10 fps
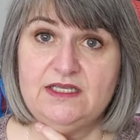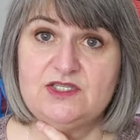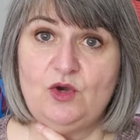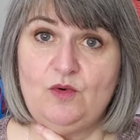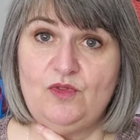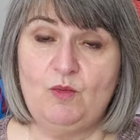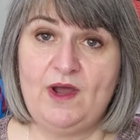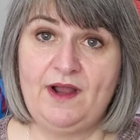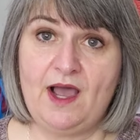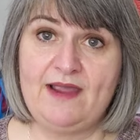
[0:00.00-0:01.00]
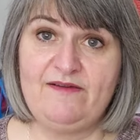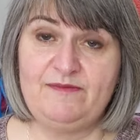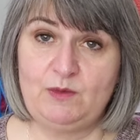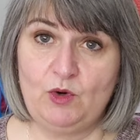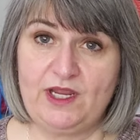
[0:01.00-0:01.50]
So the one I've
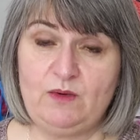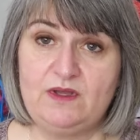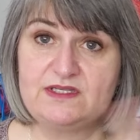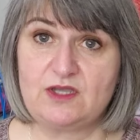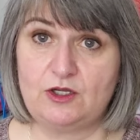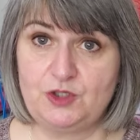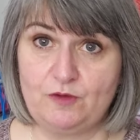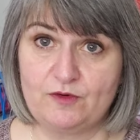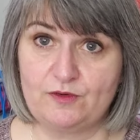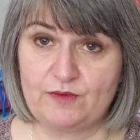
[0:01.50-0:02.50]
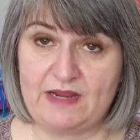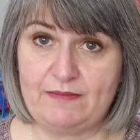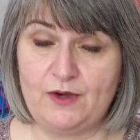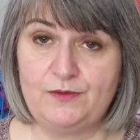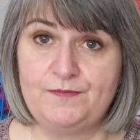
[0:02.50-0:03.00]
been working with is called Over the
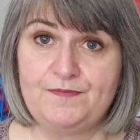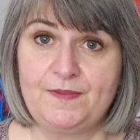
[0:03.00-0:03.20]
Rainbow.